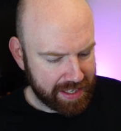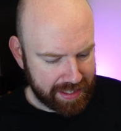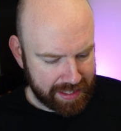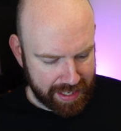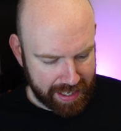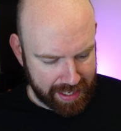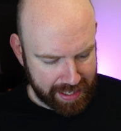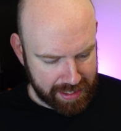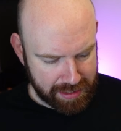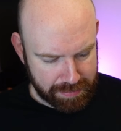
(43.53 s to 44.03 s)

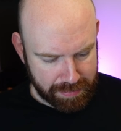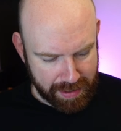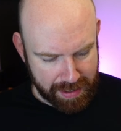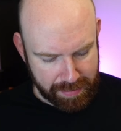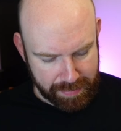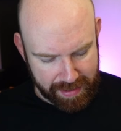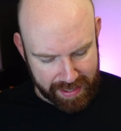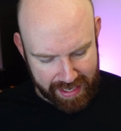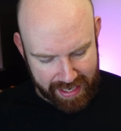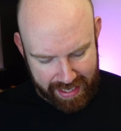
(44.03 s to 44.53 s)
is
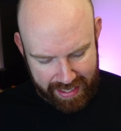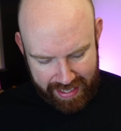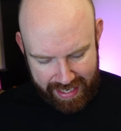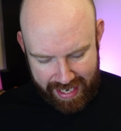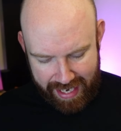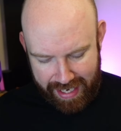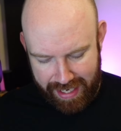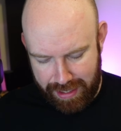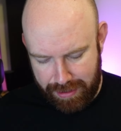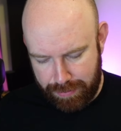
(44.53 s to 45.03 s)
maybe a
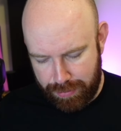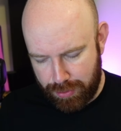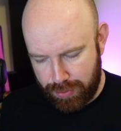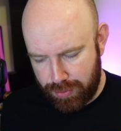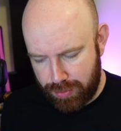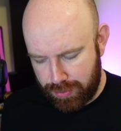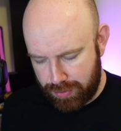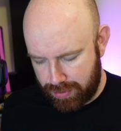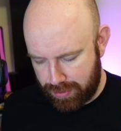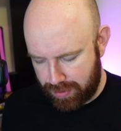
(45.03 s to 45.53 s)

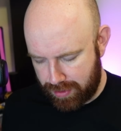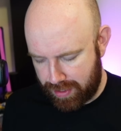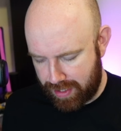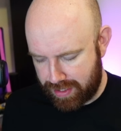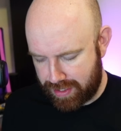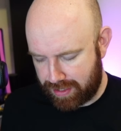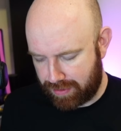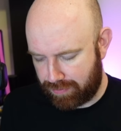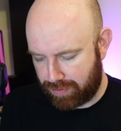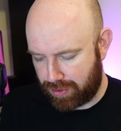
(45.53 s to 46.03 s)
cable.
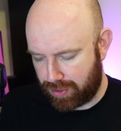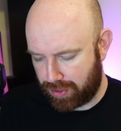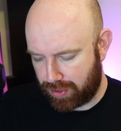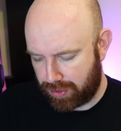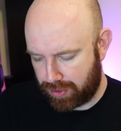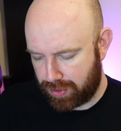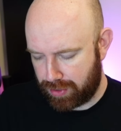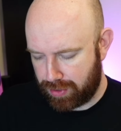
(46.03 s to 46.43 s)
Let's have a look.